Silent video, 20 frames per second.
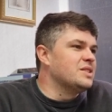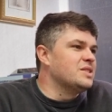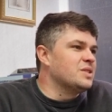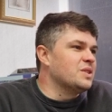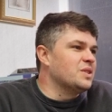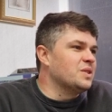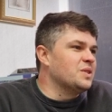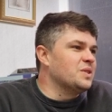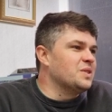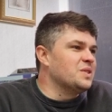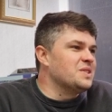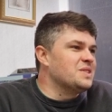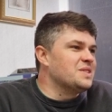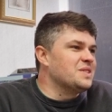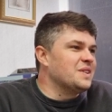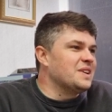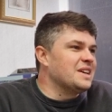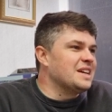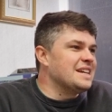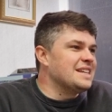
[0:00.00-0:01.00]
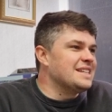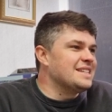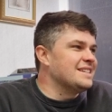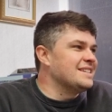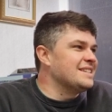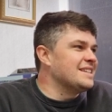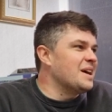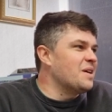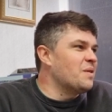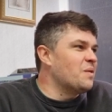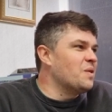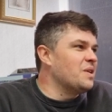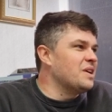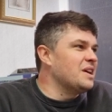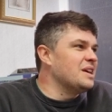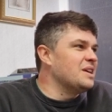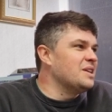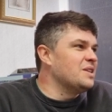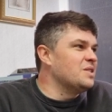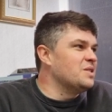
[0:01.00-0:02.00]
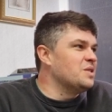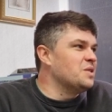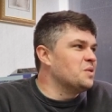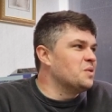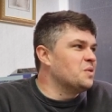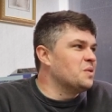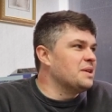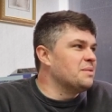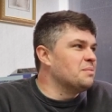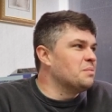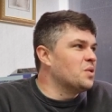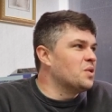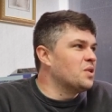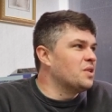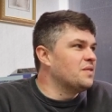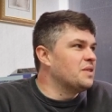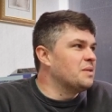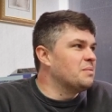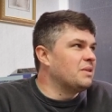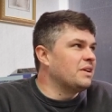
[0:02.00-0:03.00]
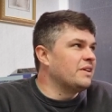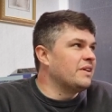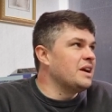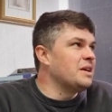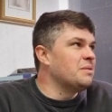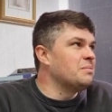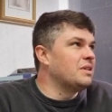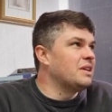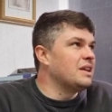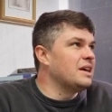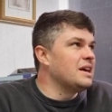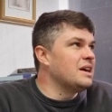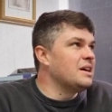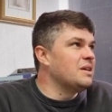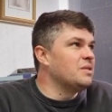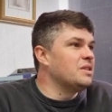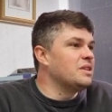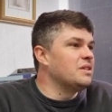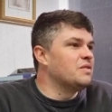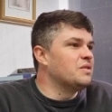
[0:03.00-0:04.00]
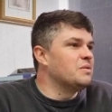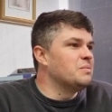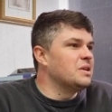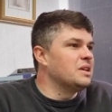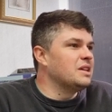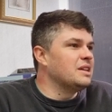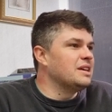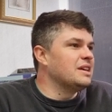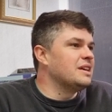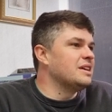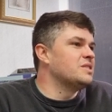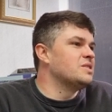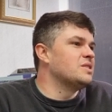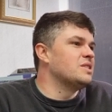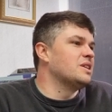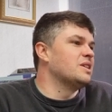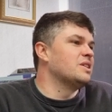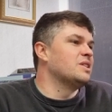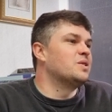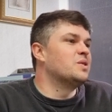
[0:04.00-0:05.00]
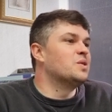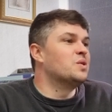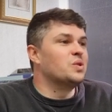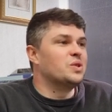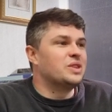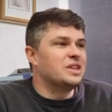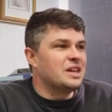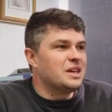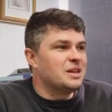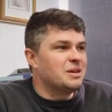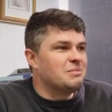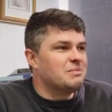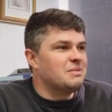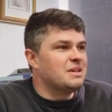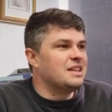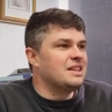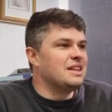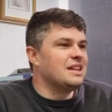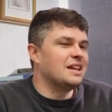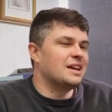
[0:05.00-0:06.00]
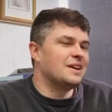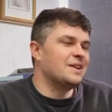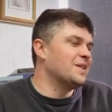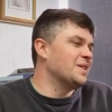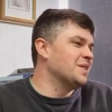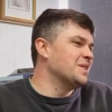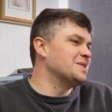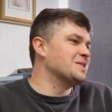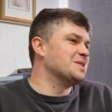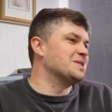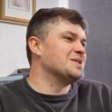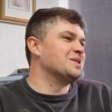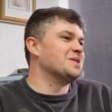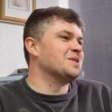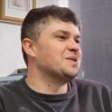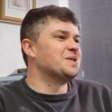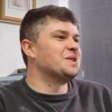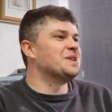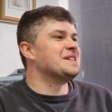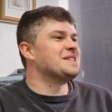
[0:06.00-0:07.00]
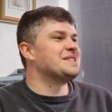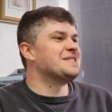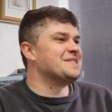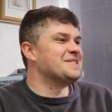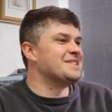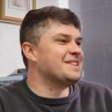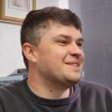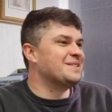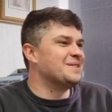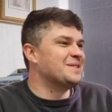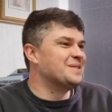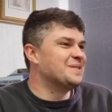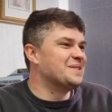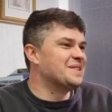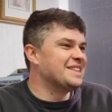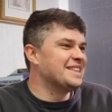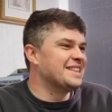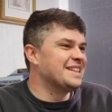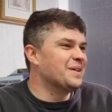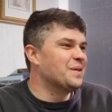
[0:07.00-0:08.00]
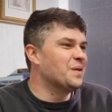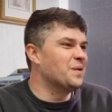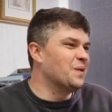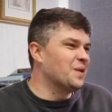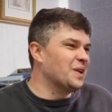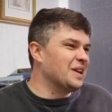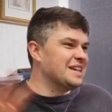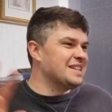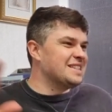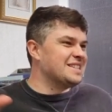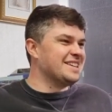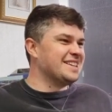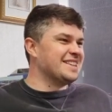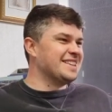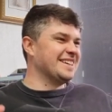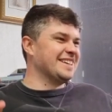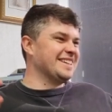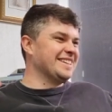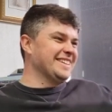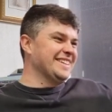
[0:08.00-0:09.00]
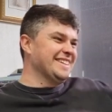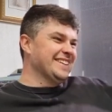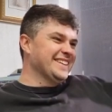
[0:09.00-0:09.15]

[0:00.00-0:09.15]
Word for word: So, so I guess is that where you went more of the brand play, where they're familiar, so they're going to call them, and they're like, "Oh, this is glorious! I don't have to do anything." Or what led to the?